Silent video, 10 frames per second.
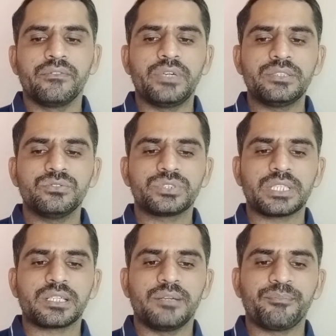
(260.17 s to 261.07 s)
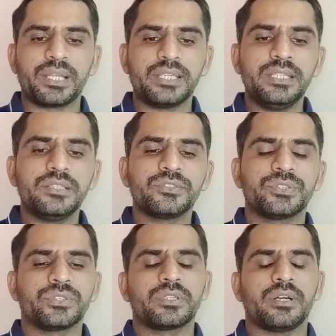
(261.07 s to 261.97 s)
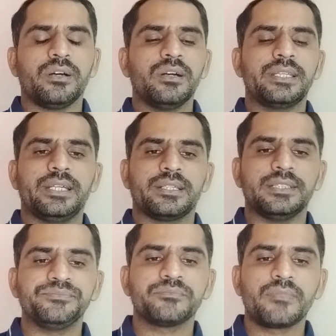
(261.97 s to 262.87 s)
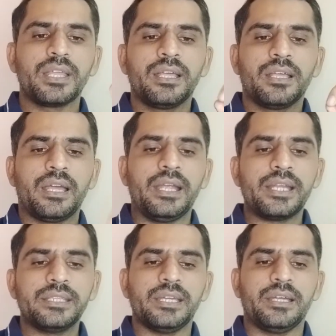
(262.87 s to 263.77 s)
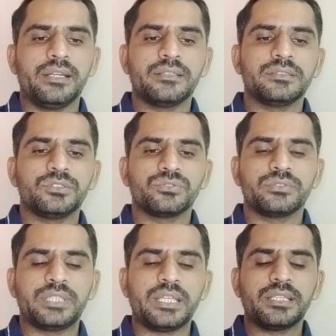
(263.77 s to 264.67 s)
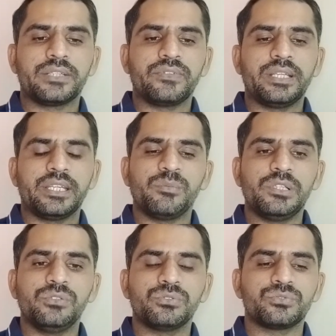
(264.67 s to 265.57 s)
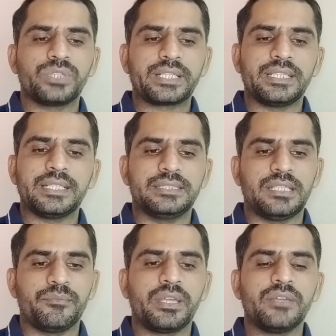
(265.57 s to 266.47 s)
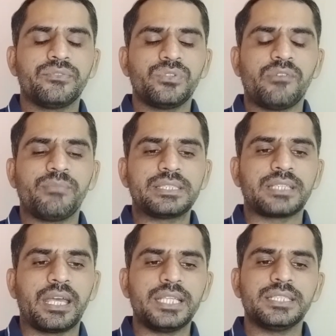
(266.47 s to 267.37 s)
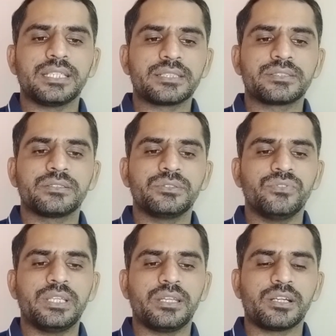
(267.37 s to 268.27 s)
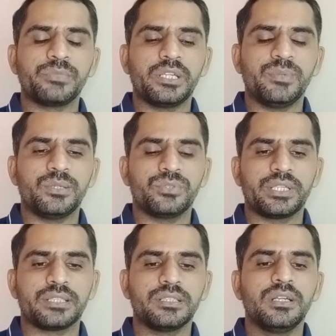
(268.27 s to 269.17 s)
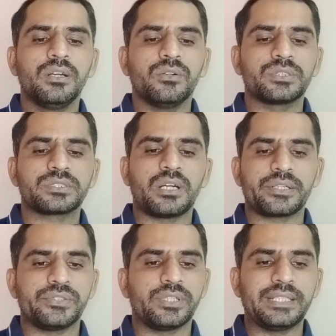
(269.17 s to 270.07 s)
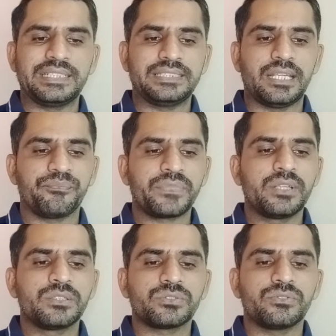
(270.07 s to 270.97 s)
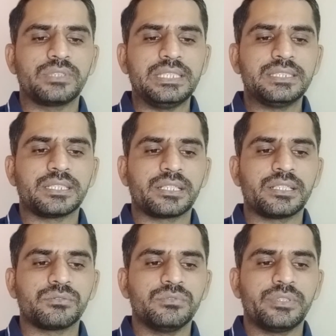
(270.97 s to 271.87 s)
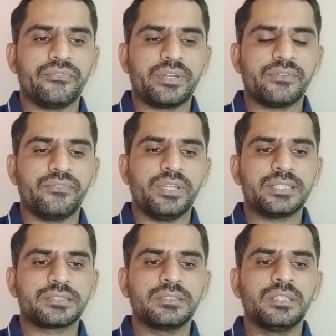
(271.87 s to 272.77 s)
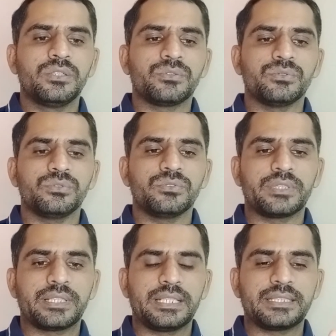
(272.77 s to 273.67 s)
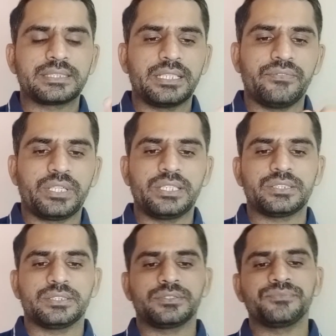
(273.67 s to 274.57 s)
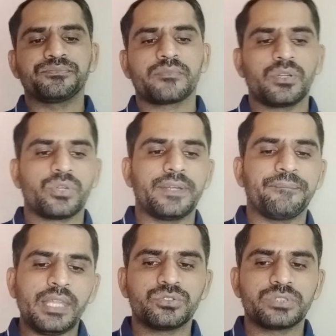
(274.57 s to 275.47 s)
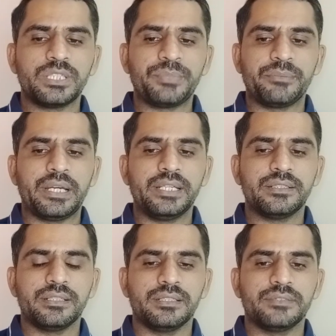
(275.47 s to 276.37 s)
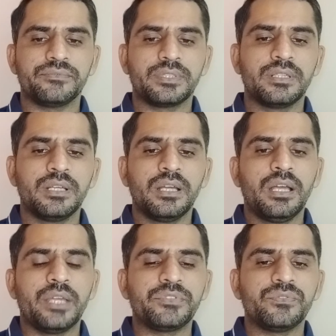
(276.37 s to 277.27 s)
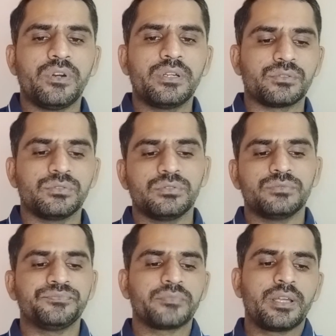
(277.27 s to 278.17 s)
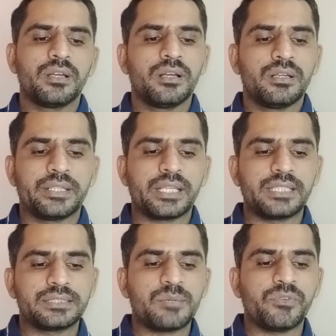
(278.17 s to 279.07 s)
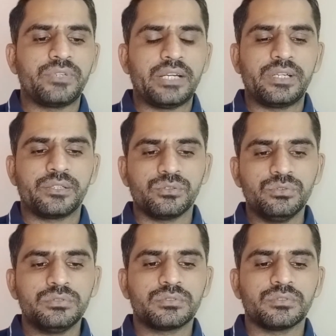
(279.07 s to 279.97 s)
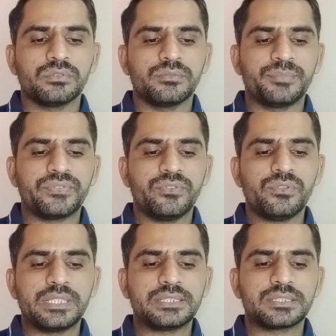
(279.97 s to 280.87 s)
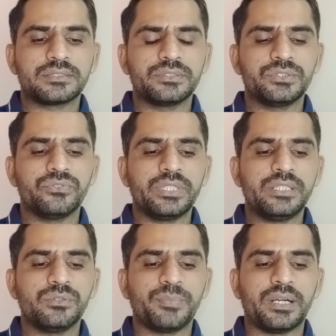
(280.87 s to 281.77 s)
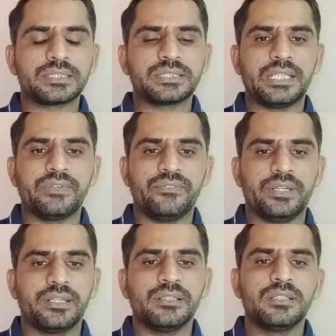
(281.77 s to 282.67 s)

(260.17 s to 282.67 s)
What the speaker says: Then you shall complete your all data. At the end, then it will enable you to take the exam. If you have missed anything, you will not be able to take or start your exam. So these are the two different ways to get the certifications. Okay, you should keep in mind, if you want to take the exam of level 2, so before this you need to pass level 1.